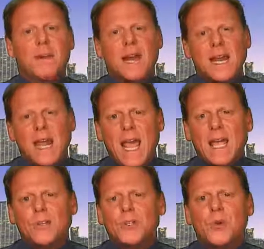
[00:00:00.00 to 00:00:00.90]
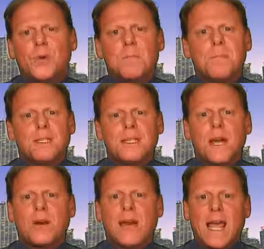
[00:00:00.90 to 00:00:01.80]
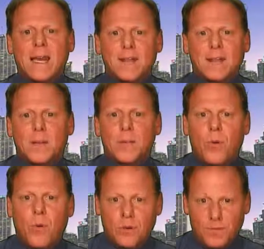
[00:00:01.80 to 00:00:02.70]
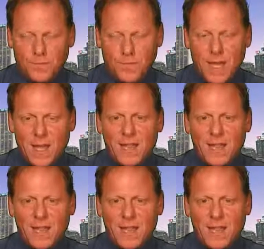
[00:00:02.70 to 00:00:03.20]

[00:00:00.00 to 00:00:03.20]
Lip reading: But I'd hate you to miss out on anything important.